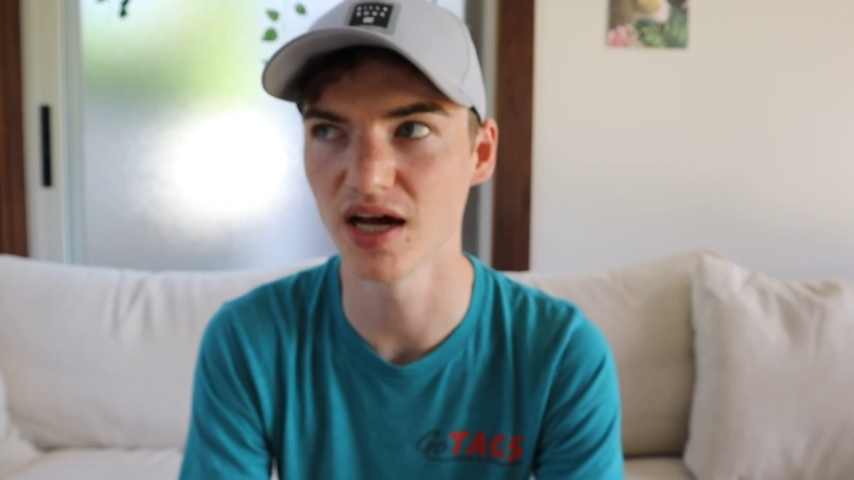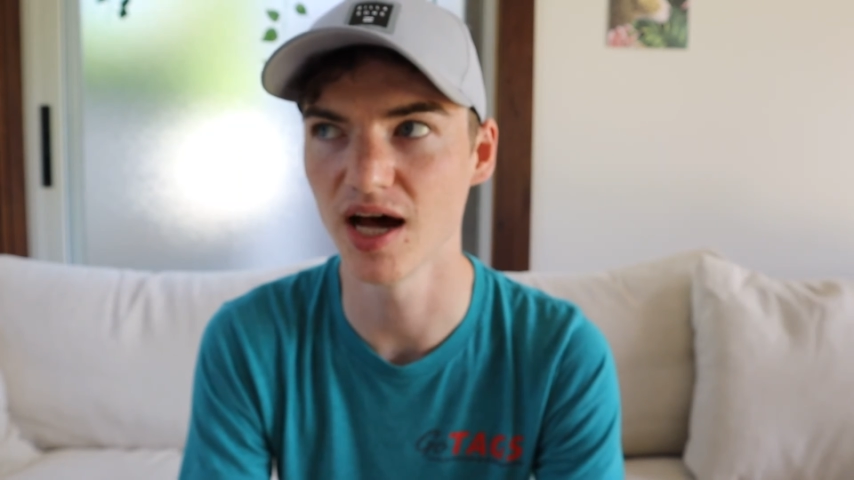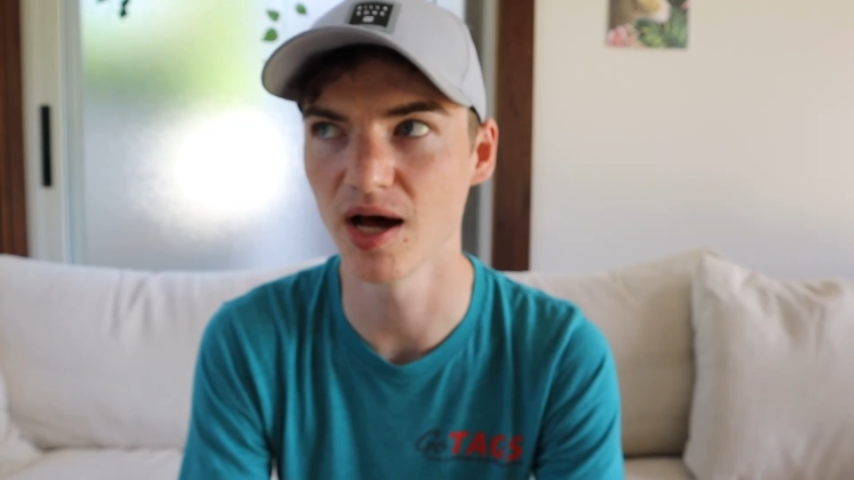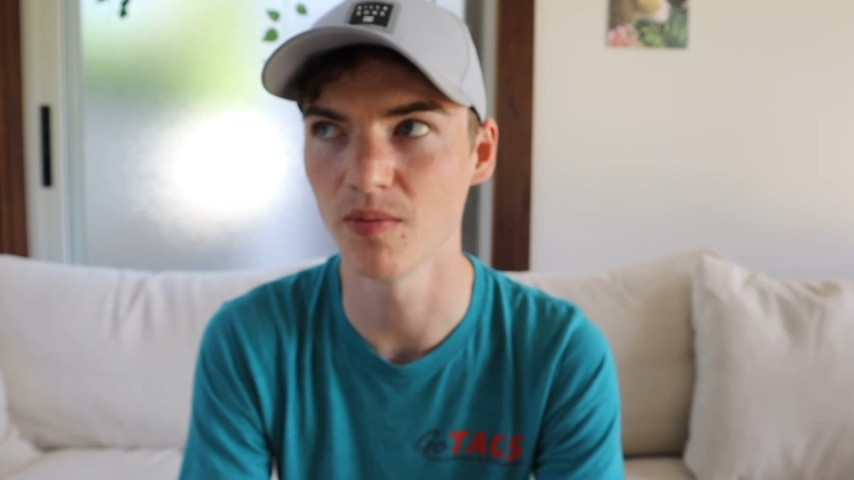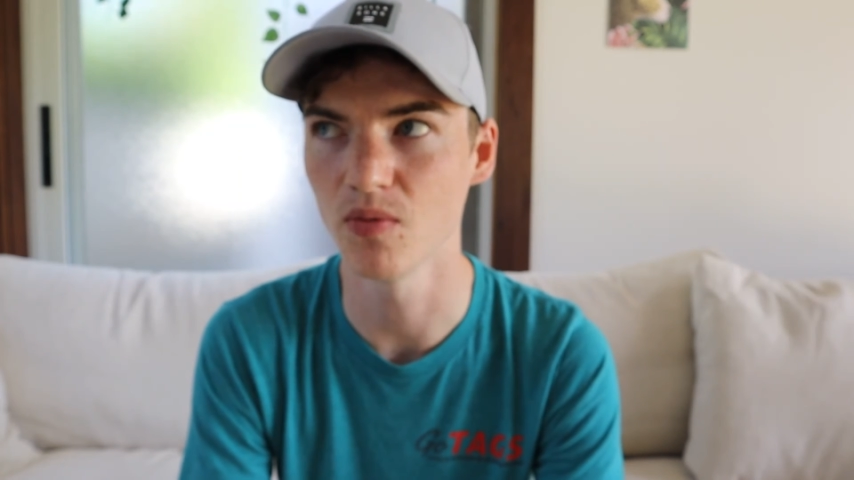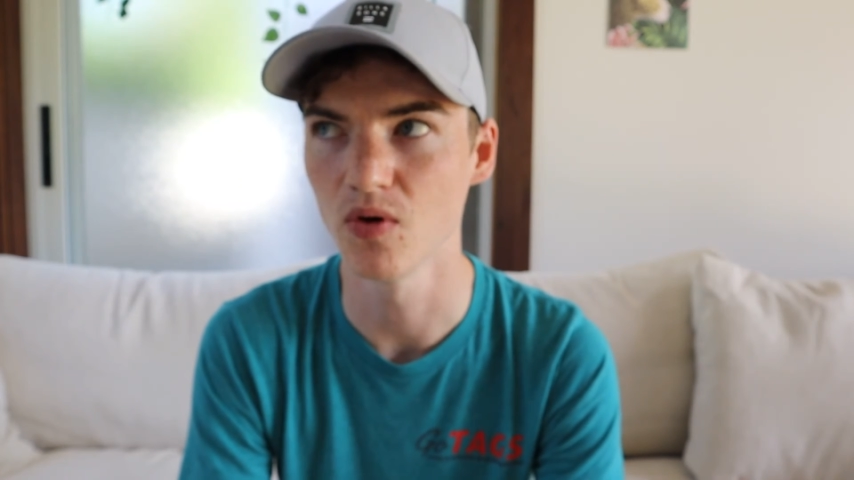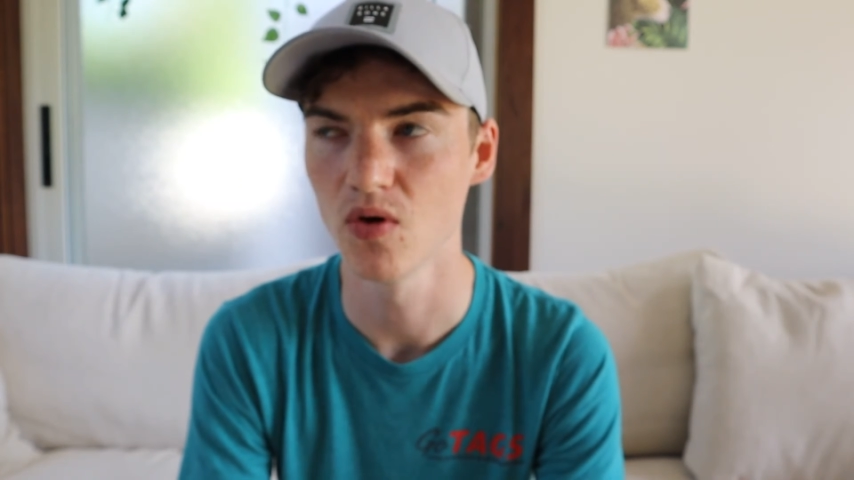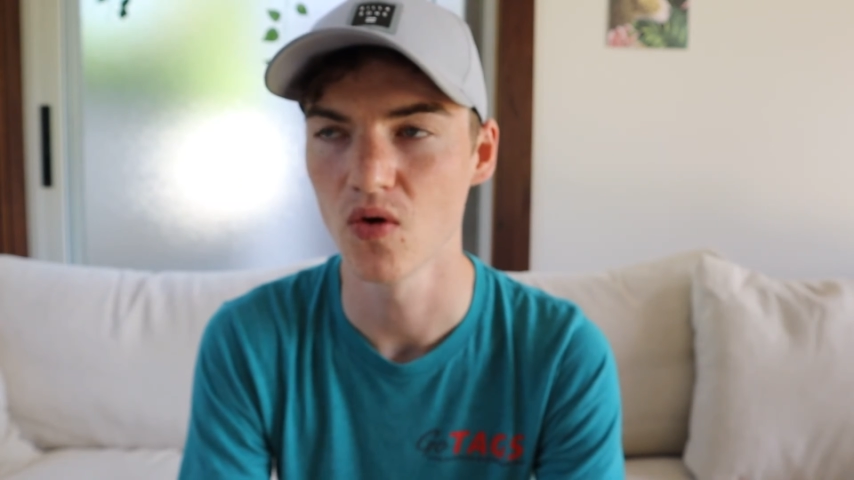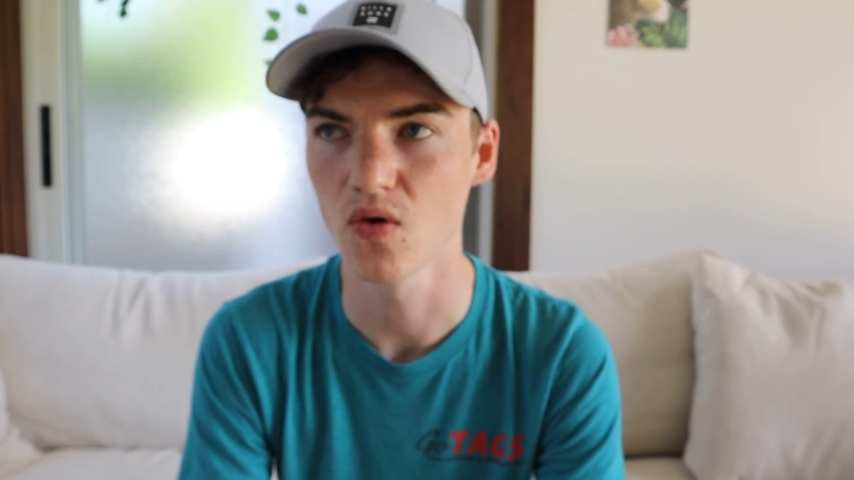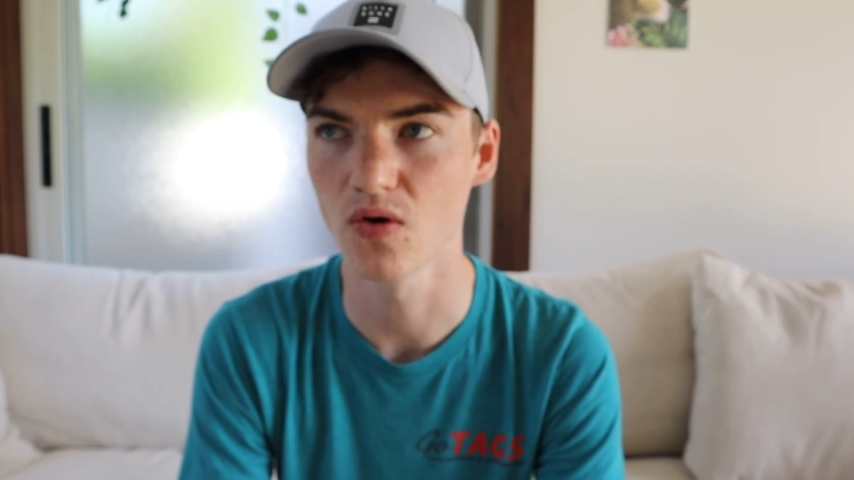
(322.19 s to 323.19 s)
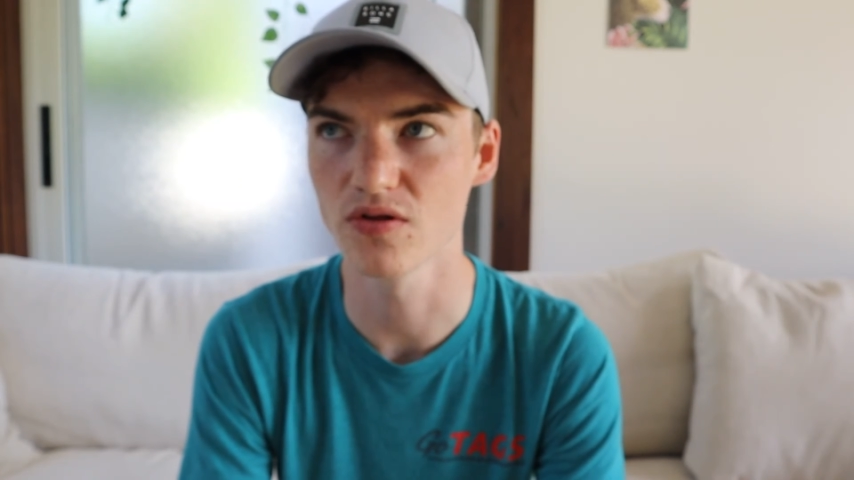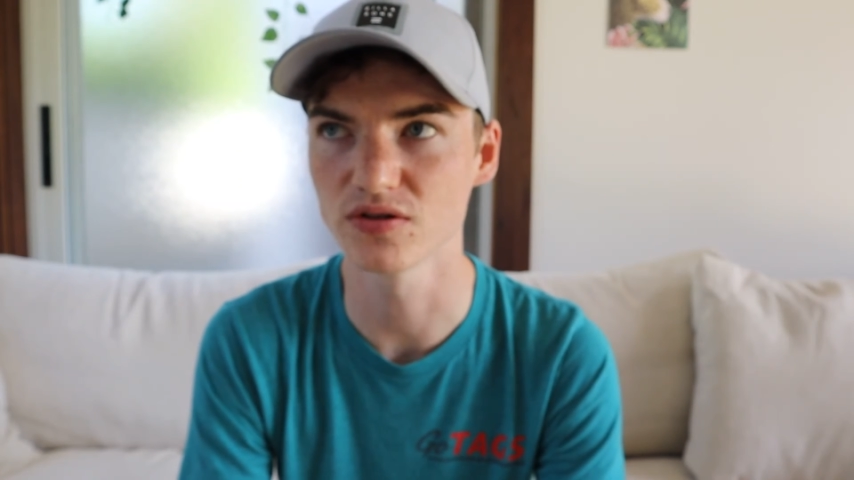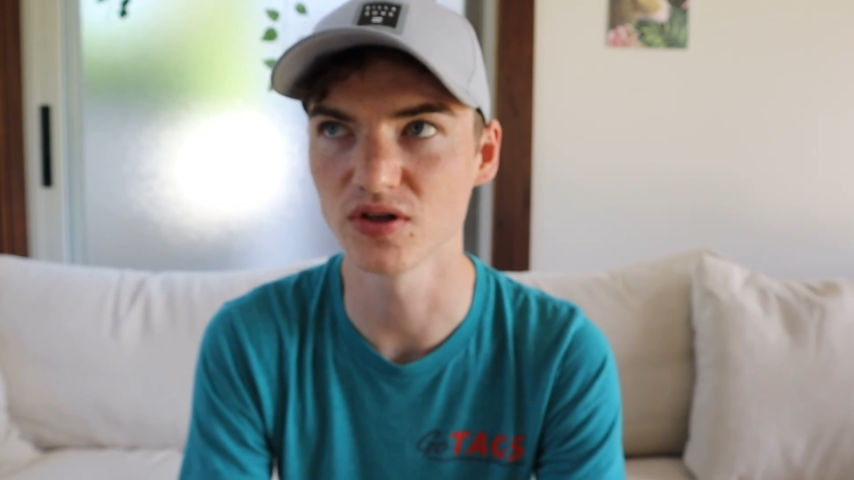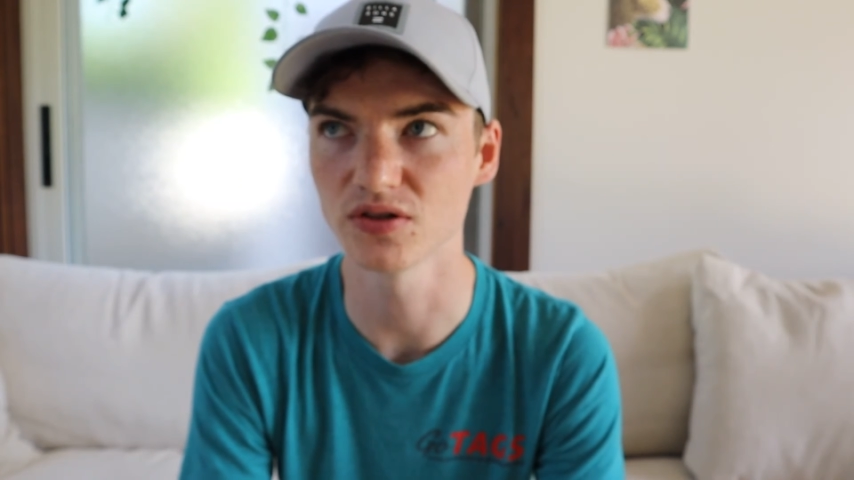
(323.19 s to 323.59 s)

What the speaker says: or there's